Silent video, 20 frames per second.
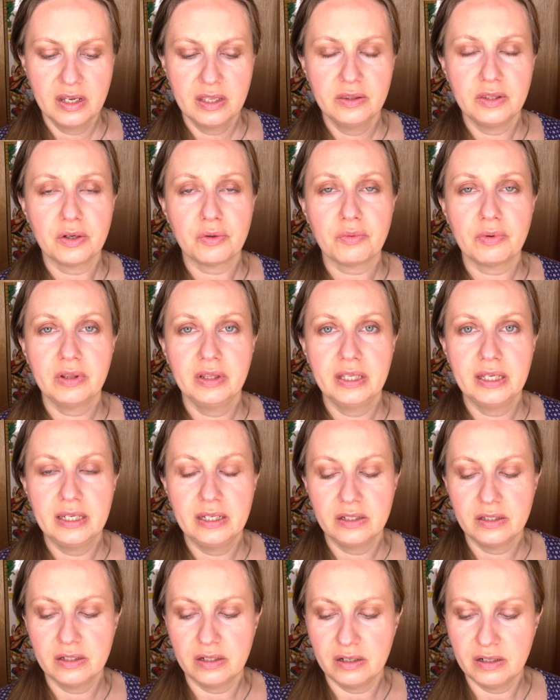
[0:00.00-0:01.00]
that
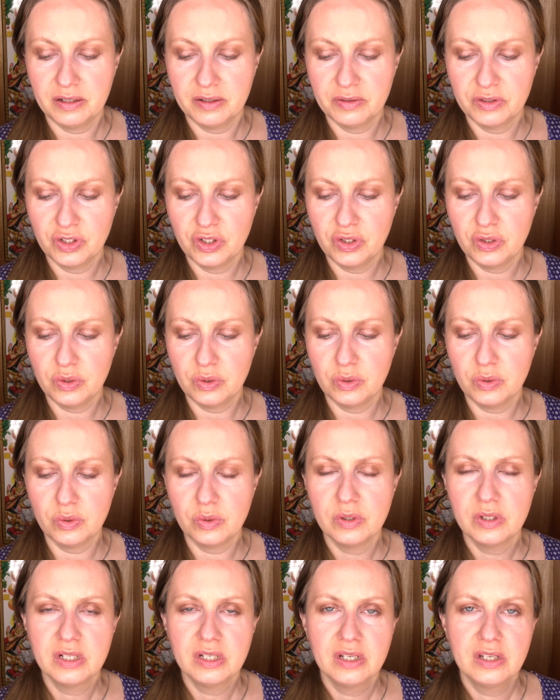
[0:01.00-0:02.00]
relate to
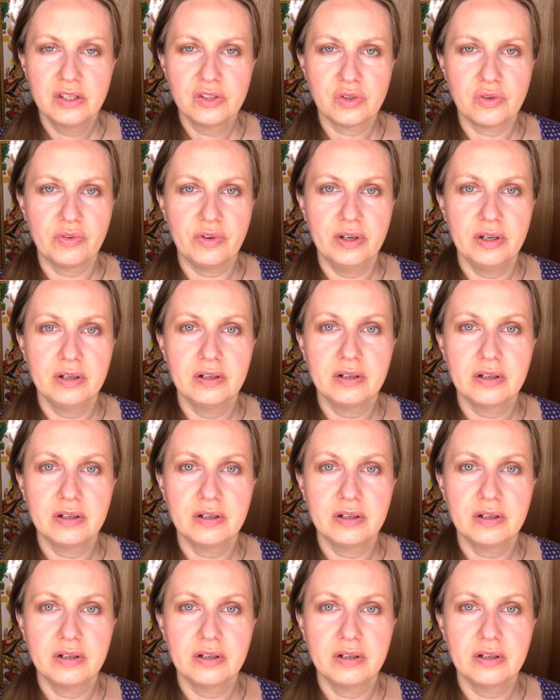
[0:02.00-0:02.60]
sort of